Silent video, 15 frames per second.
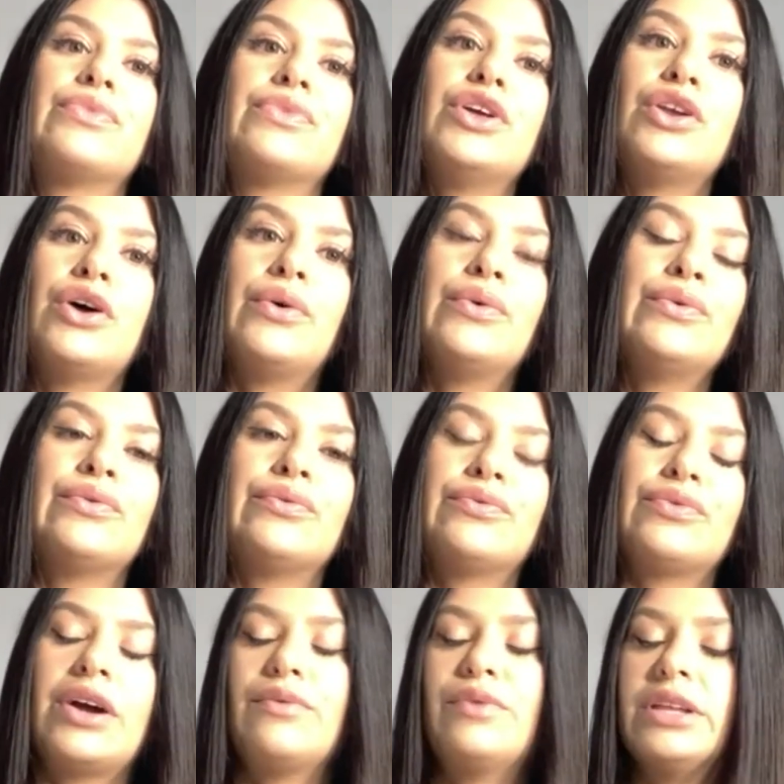
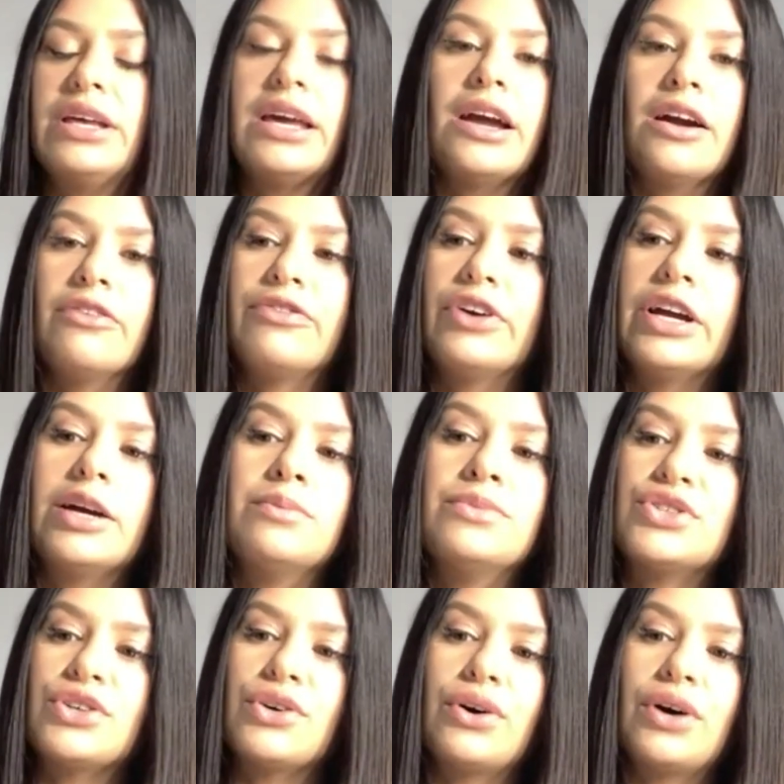I really care for him.
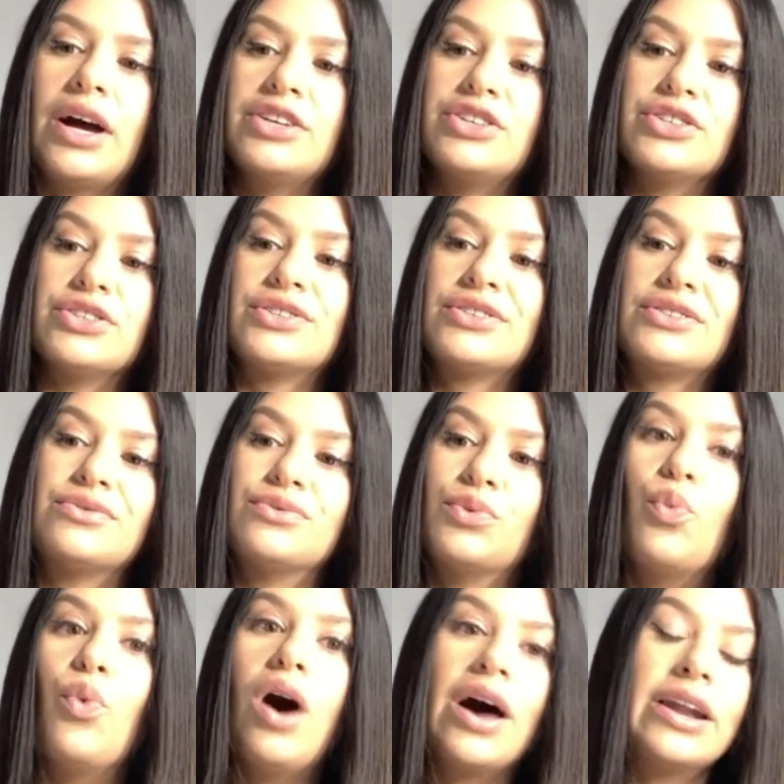So I just
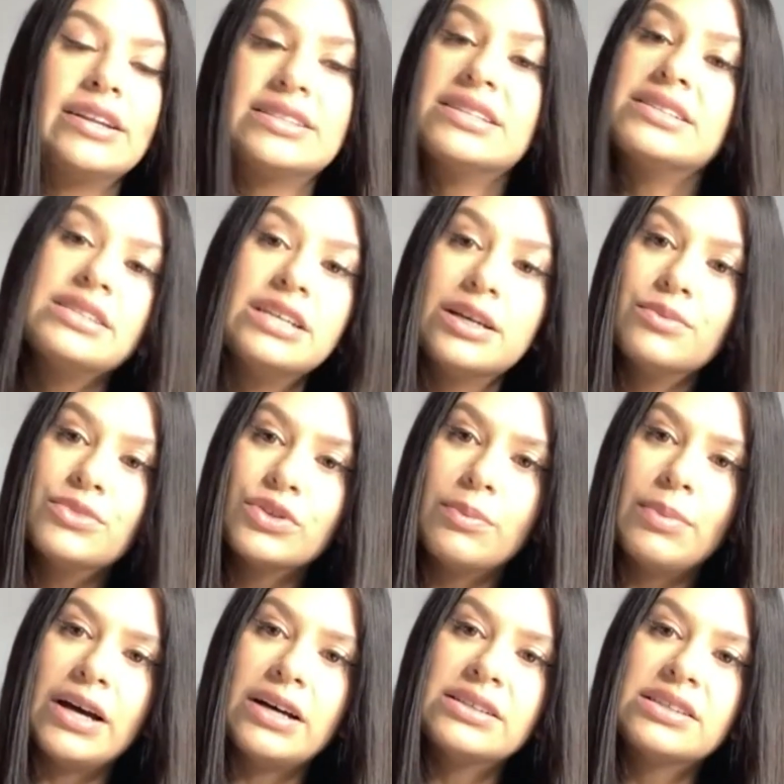wanted to see him do the
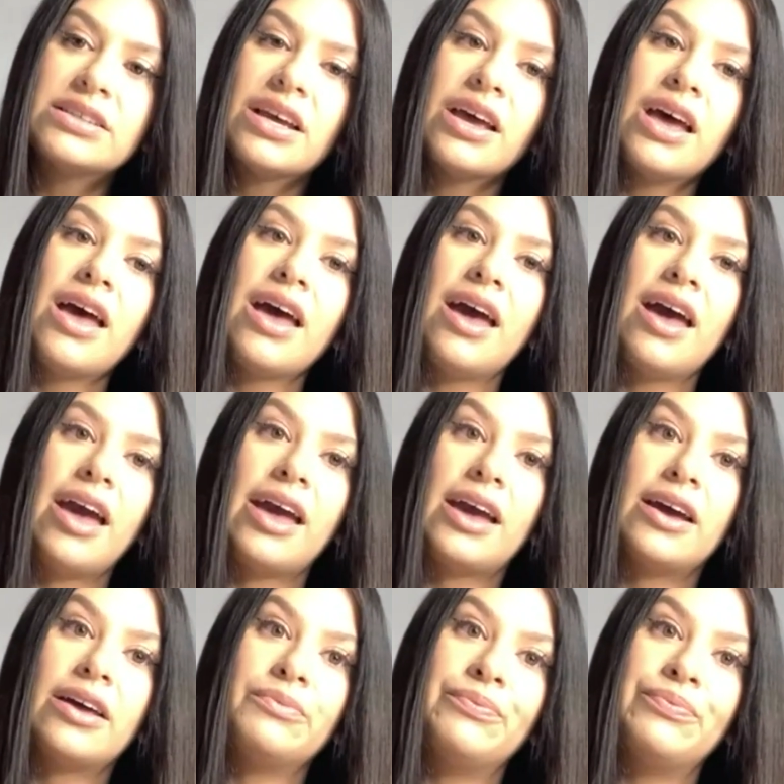best.
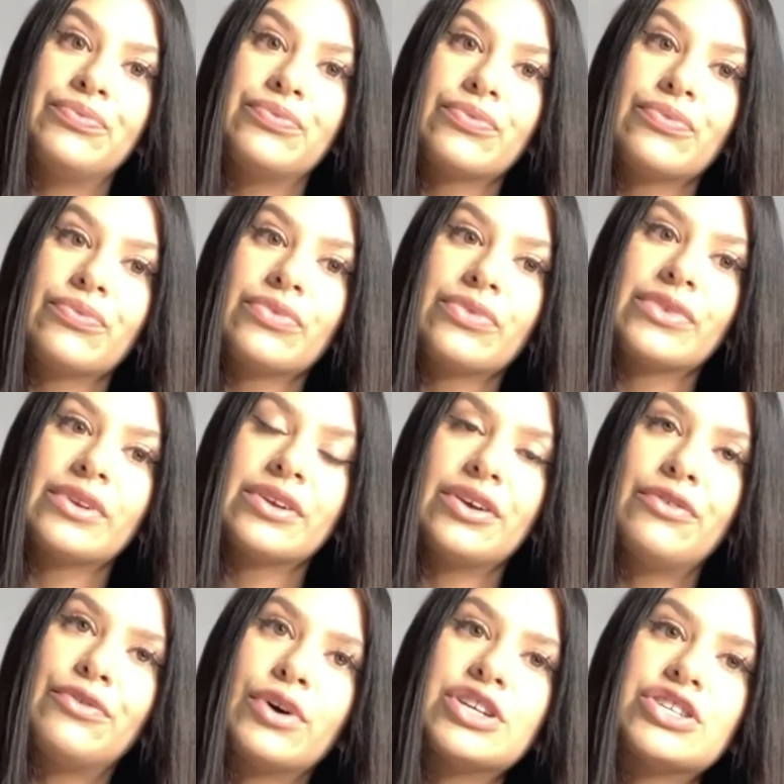And
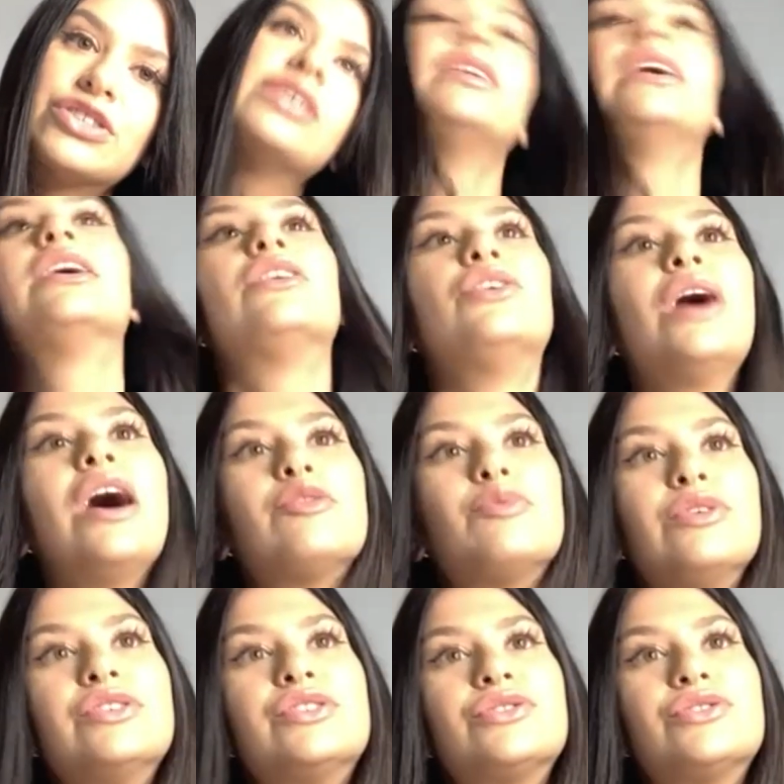unfortunately, like, you have to
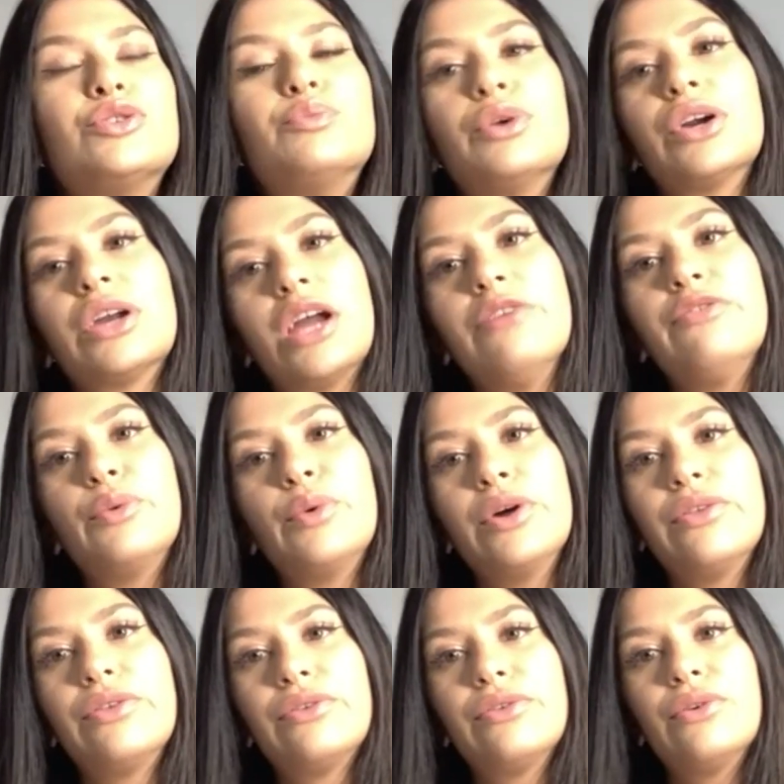be super careful
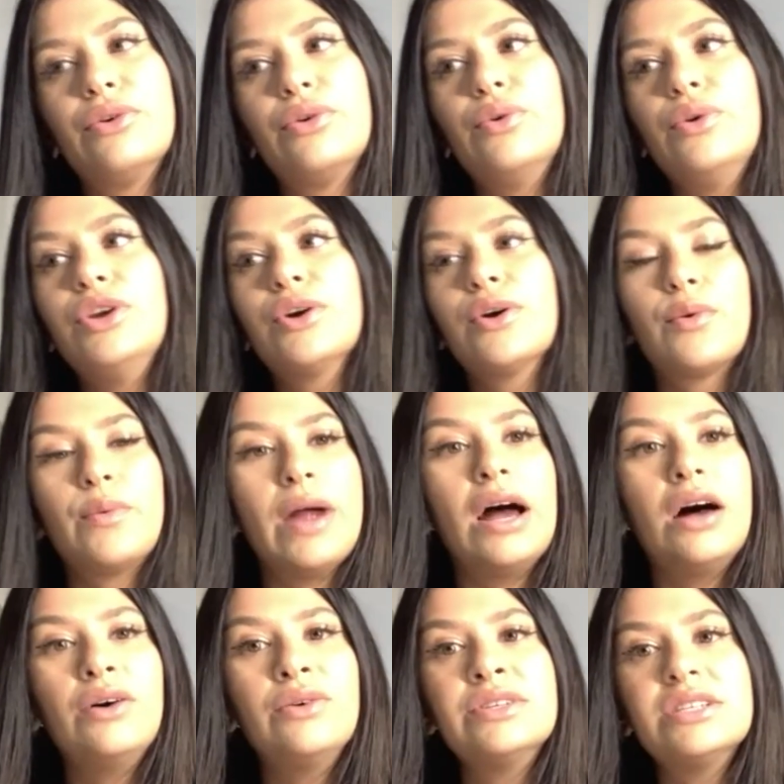with who you're
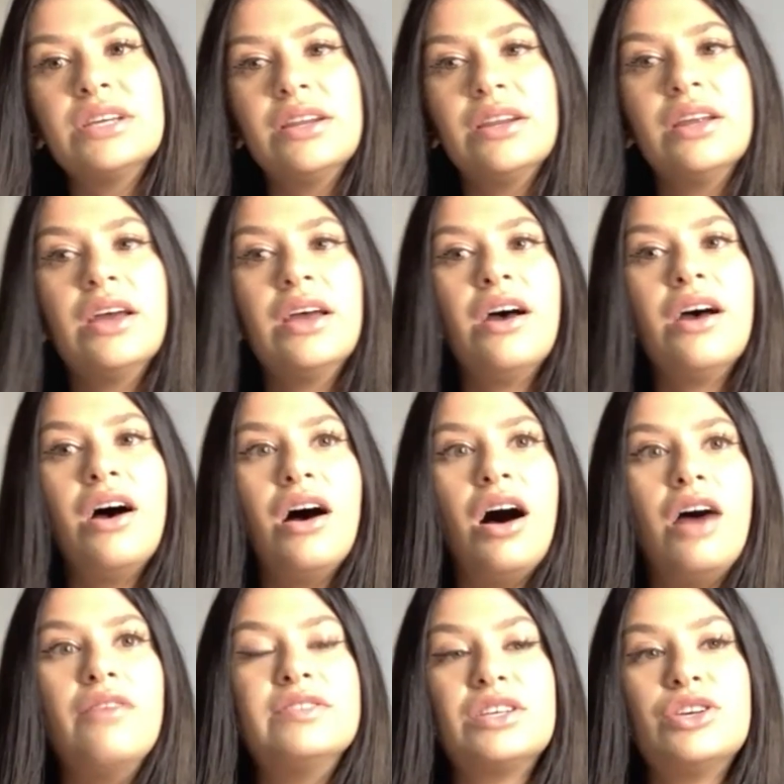around, and
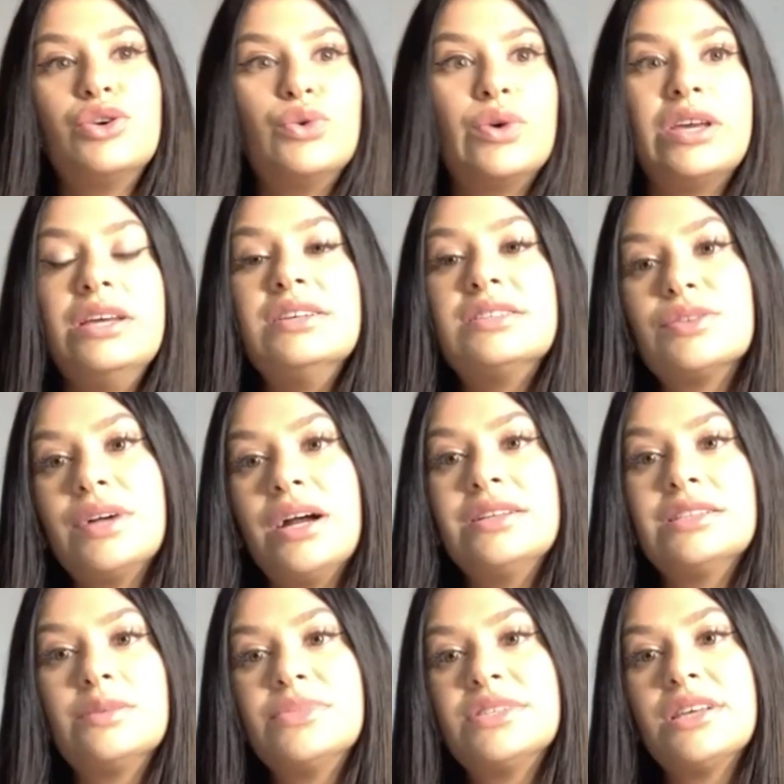obviously who he
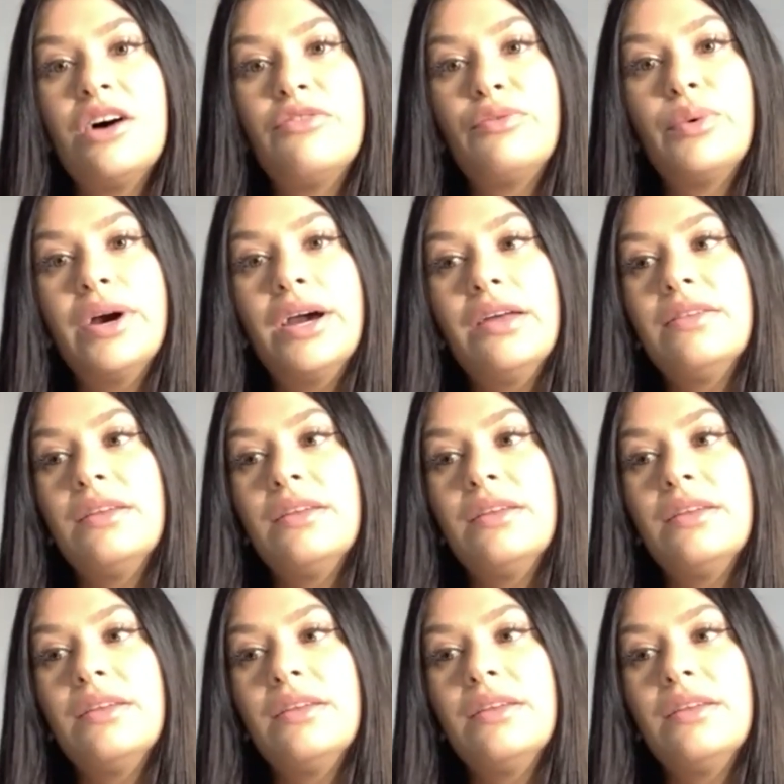surrounds himself with.